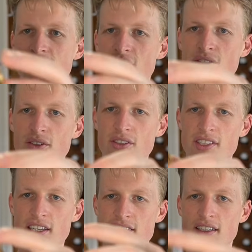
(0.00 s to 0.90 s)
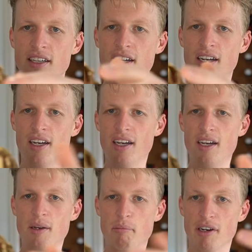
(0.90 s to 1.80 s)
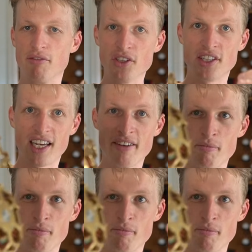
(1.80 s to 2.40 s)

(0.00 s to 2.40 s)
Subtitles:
They're so sexy. But unfortunately, I